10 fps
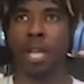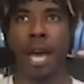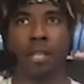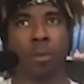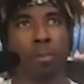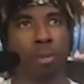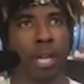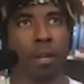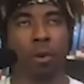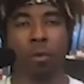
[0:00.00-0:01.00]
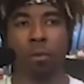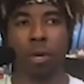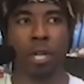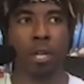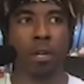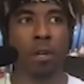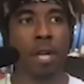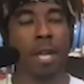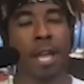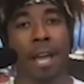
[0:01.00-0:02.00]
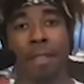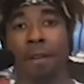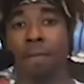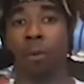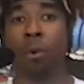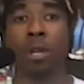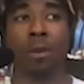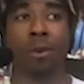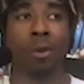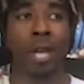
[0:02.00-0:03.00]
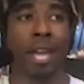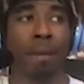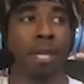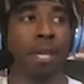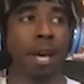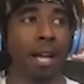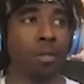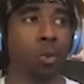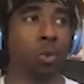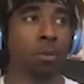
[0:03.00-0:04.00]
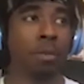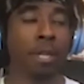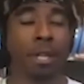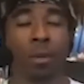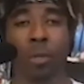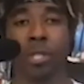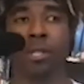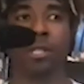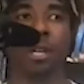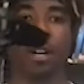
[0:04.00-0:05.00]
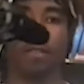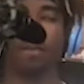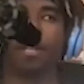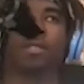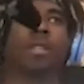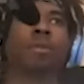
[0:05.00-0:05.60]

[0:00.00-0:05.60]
He hasn't played in over a year, and that 40-year-old hammy got to him, which is tough because it